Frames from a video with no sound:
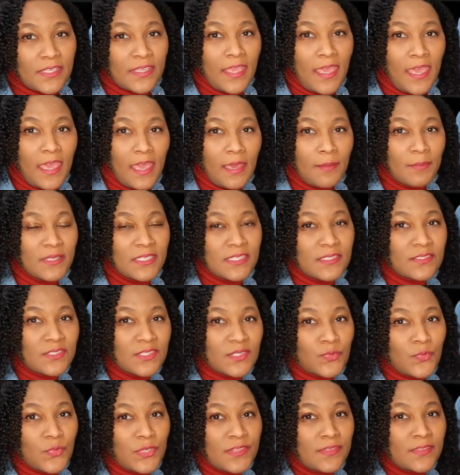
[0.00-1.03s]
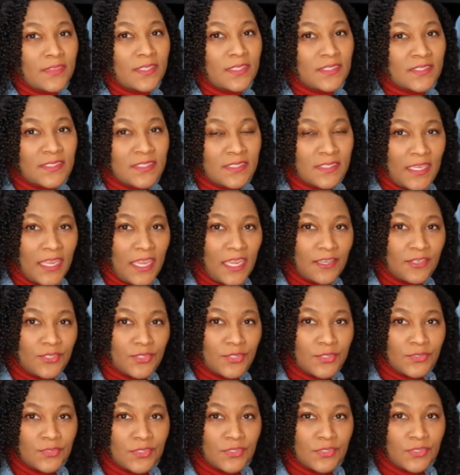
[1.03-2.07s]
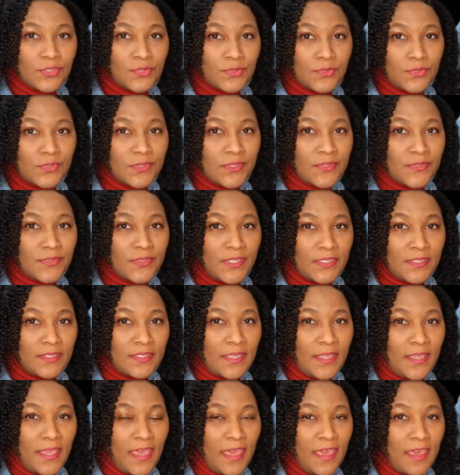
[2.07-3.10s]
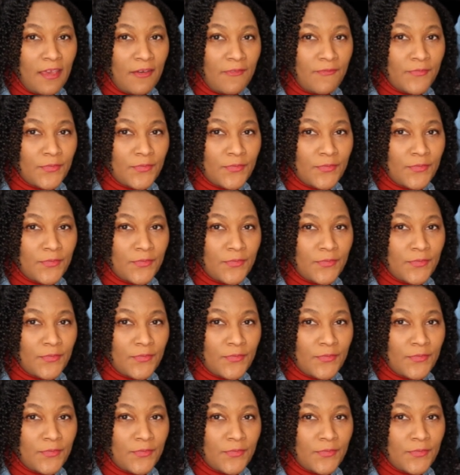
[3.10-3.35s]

cabinets with this standard tool that they have